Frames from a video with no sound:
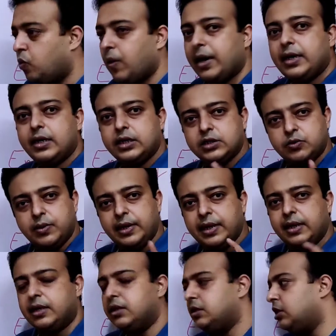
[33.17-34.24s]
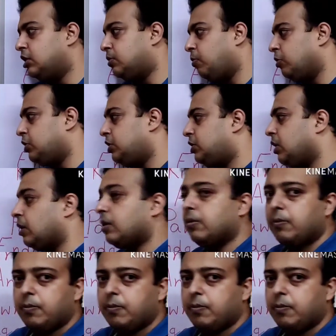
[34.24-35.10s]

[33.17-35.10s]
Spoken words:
White is winning in this position.